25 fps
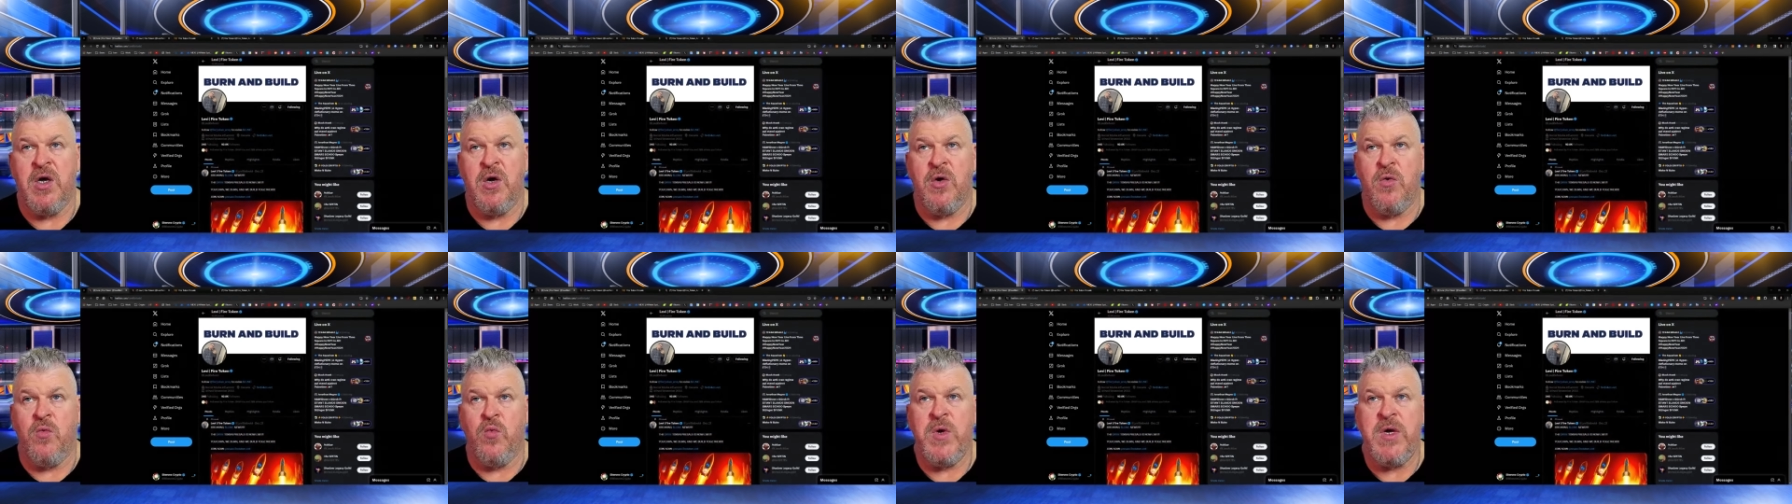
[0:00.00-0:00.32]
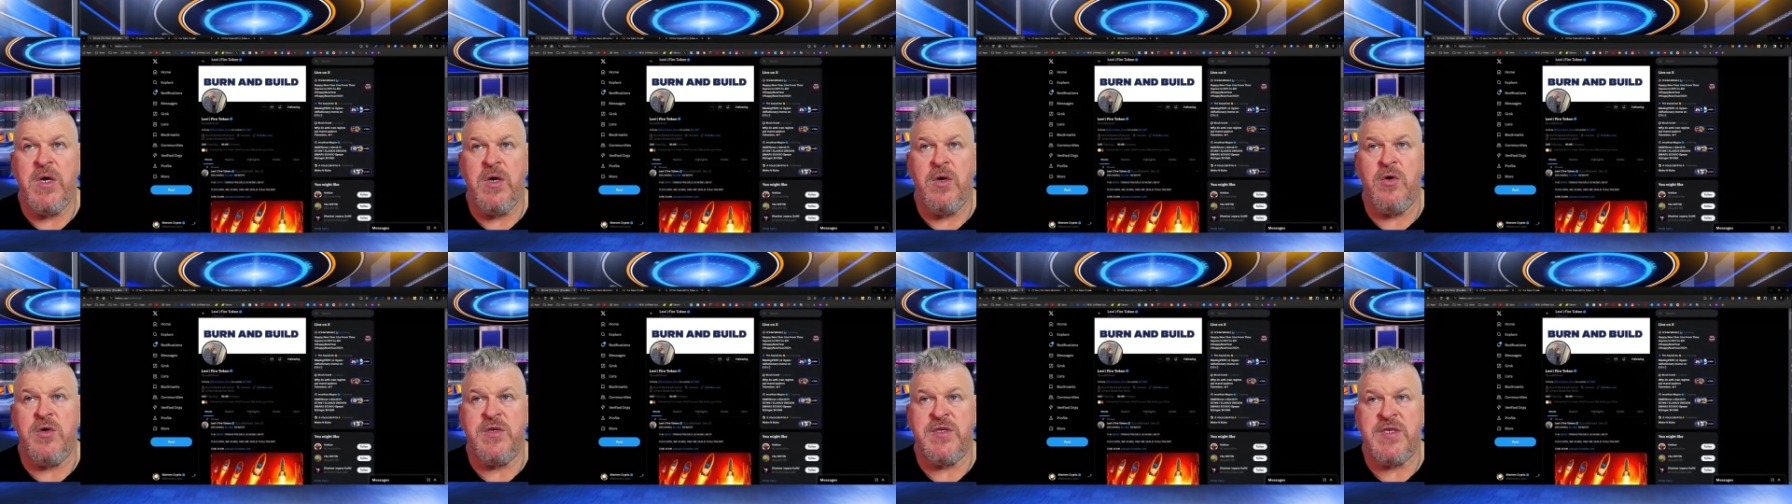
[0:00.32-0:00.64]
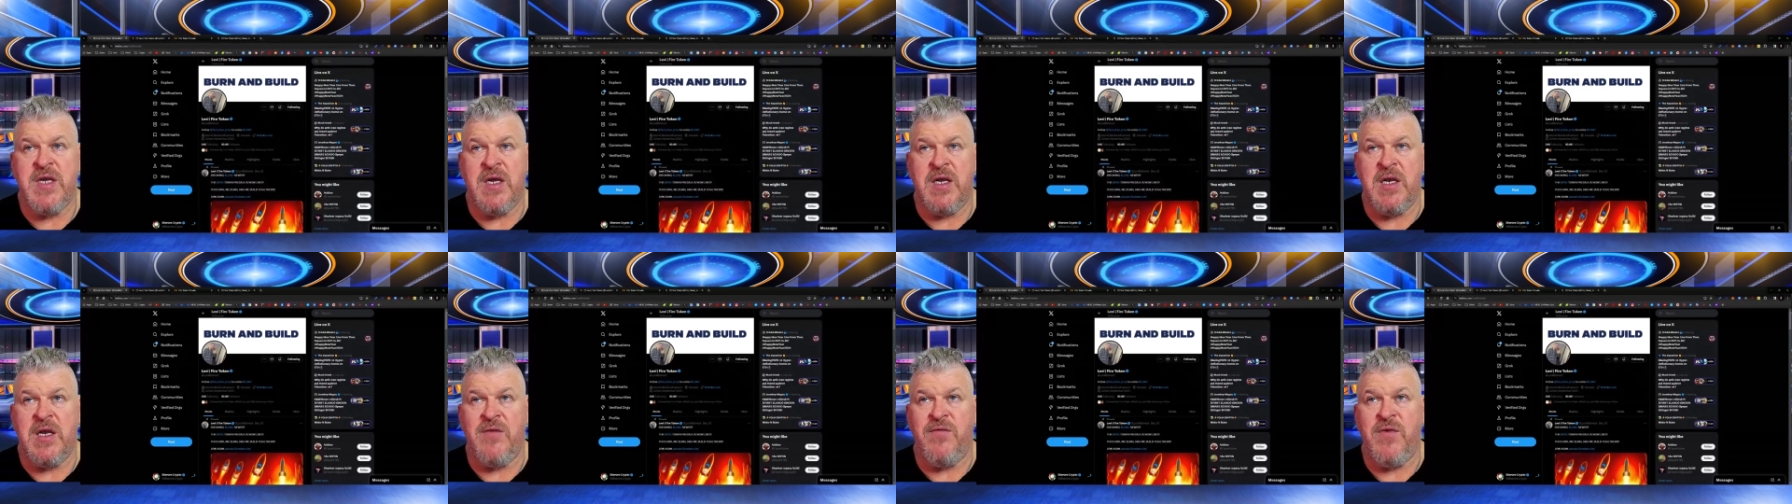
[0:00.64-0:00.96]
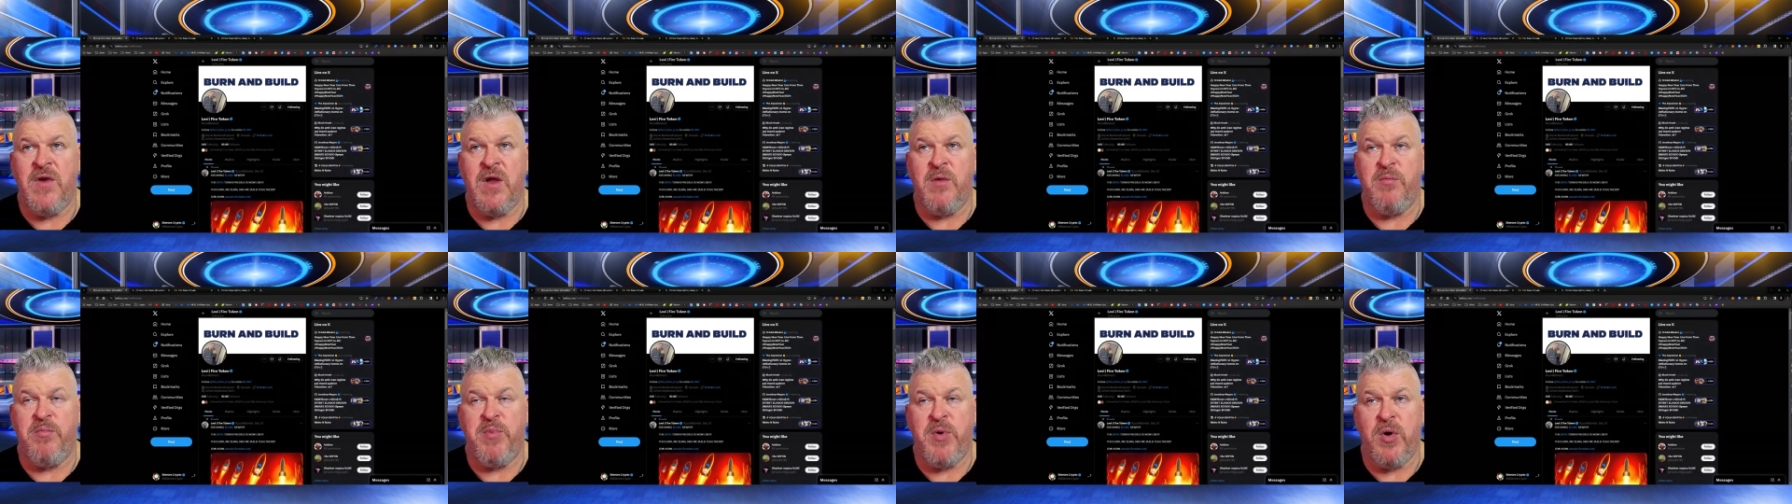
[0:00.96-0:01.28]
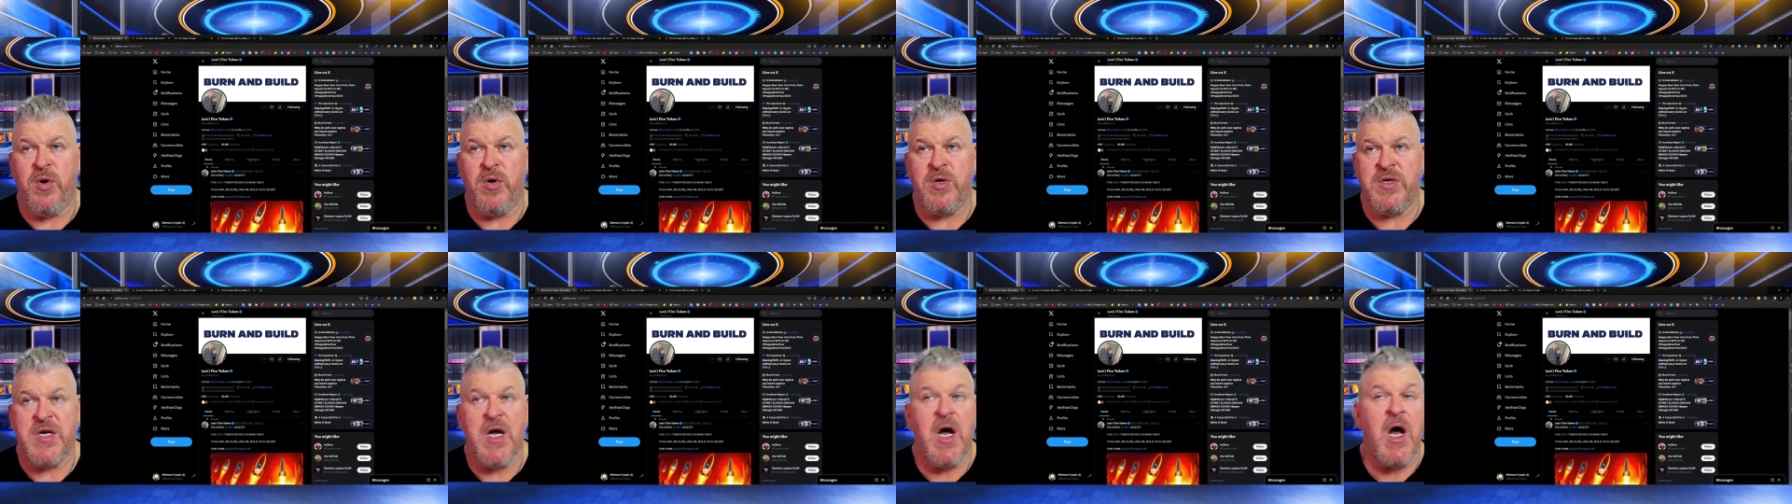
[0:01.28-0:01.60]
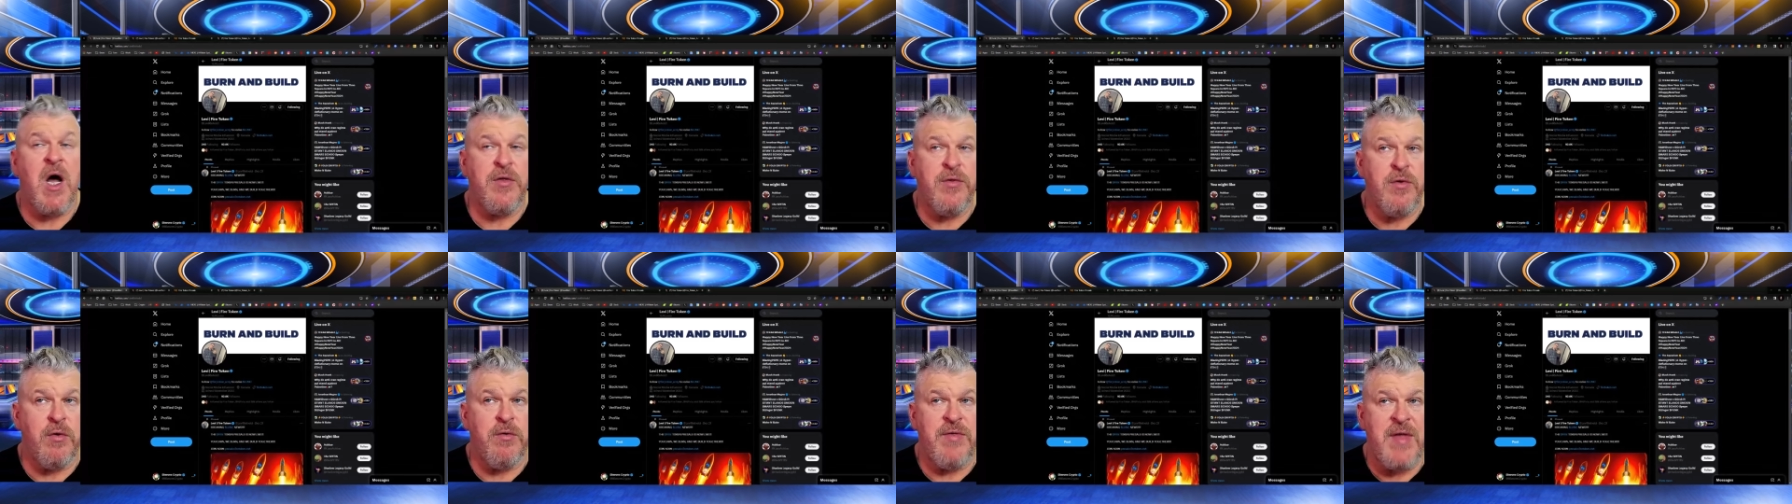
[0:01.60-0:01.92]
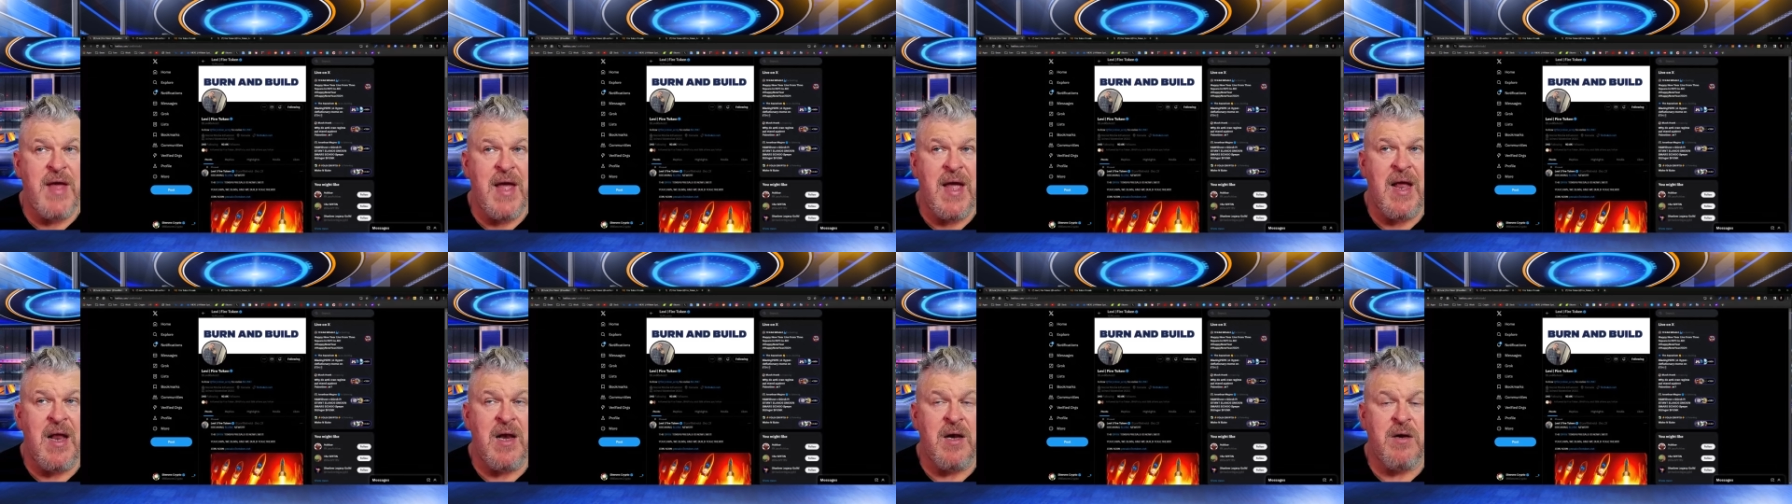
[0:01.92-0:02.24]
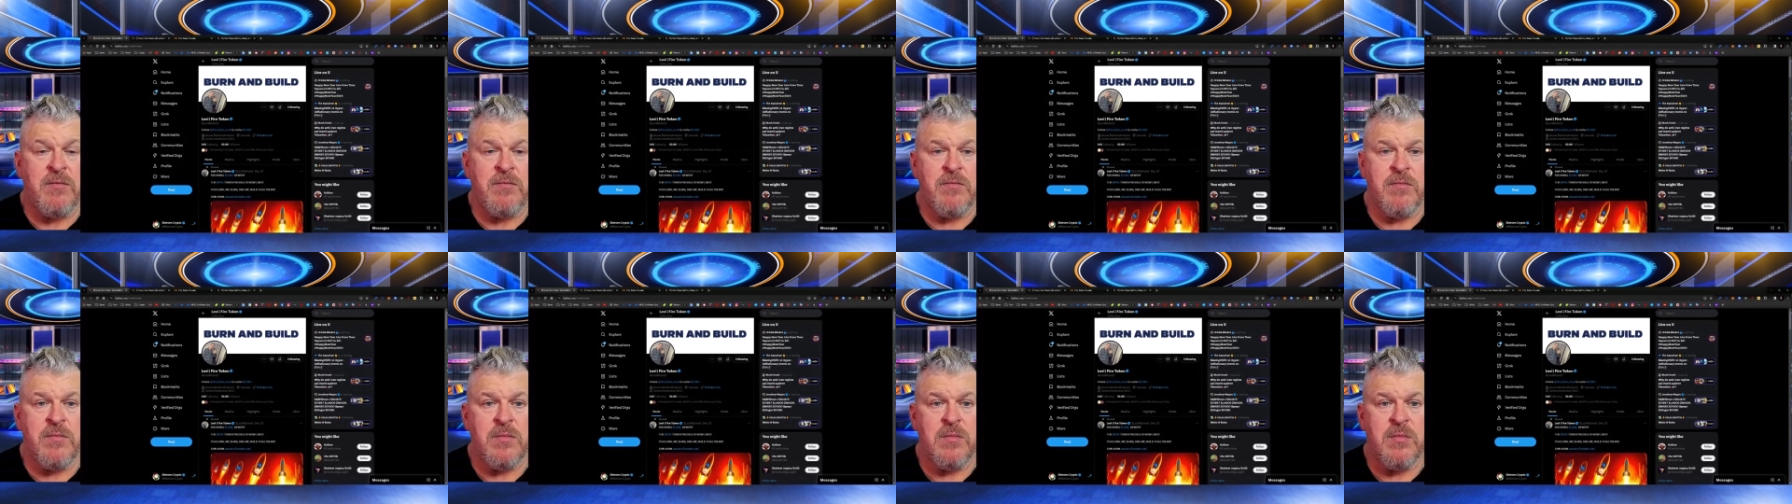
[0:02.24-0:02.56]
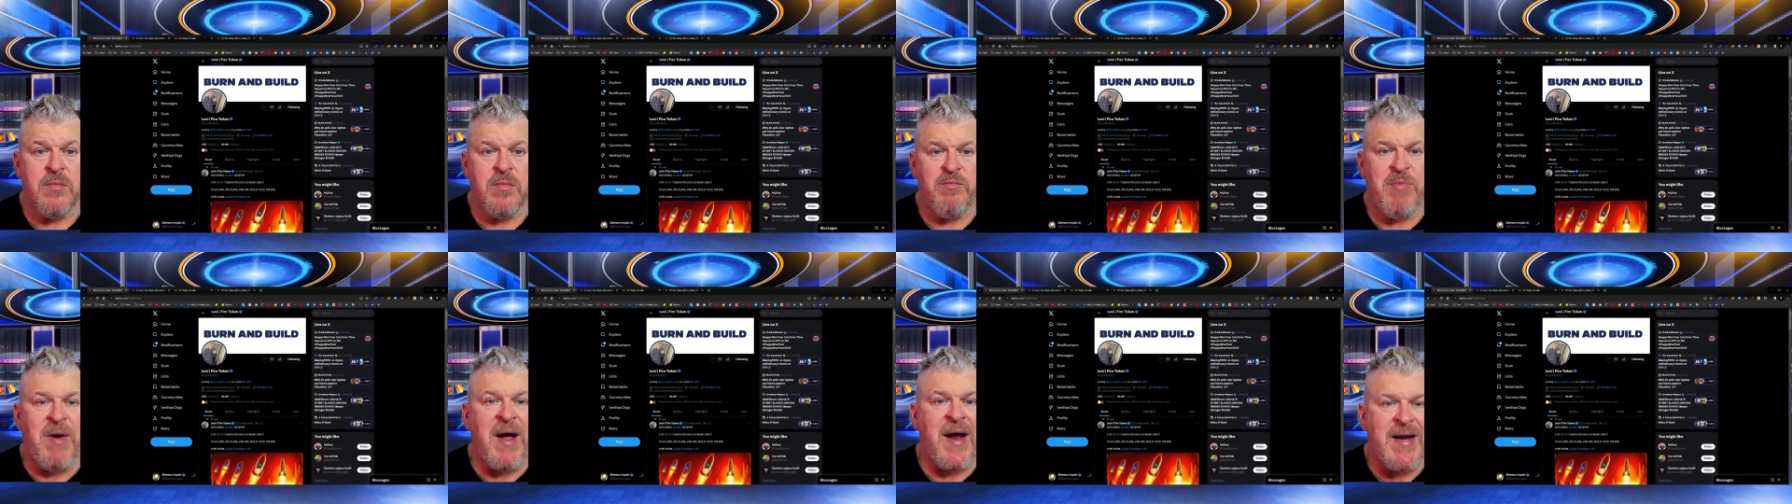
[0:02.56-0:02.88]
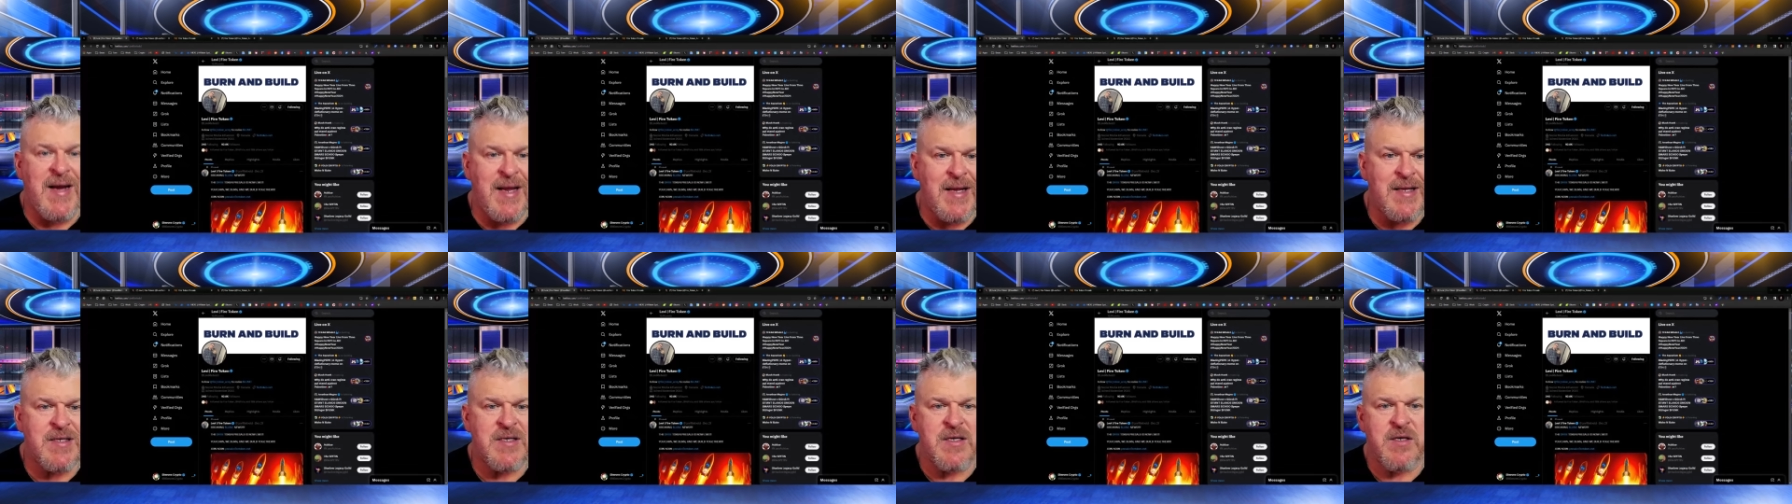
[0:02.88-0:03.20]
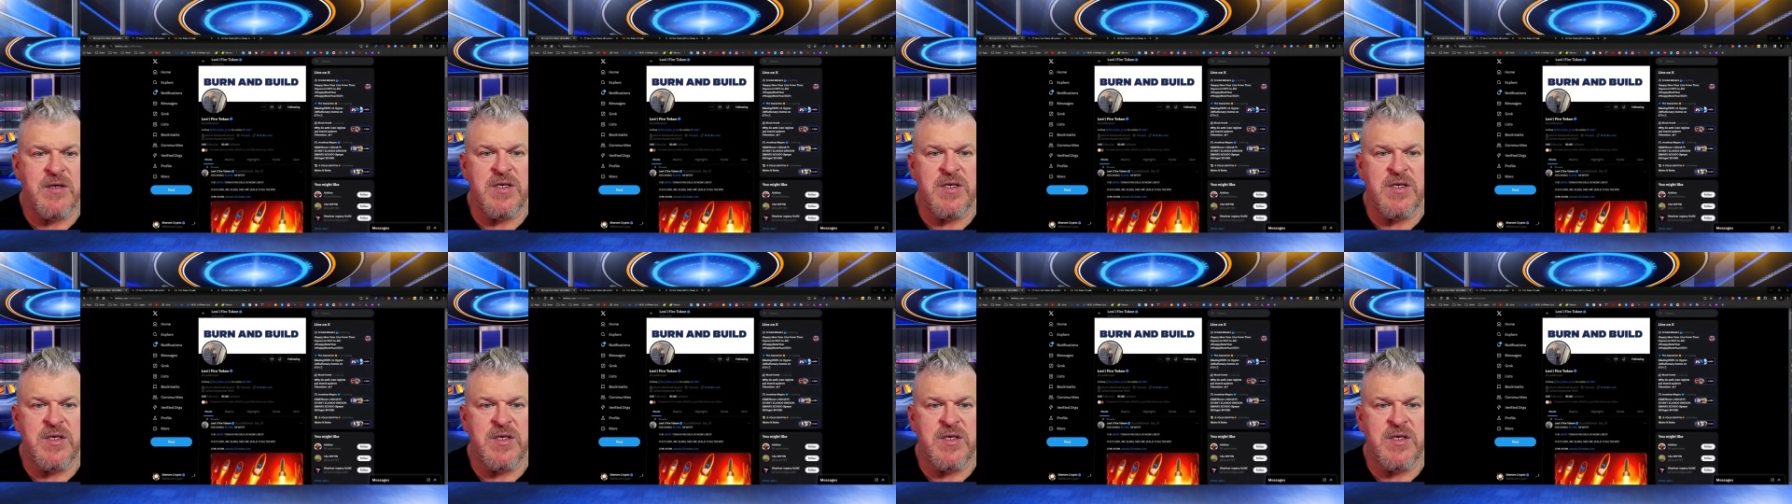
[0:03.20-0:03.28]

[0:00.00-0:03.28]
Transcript: real significant burns other than Binance.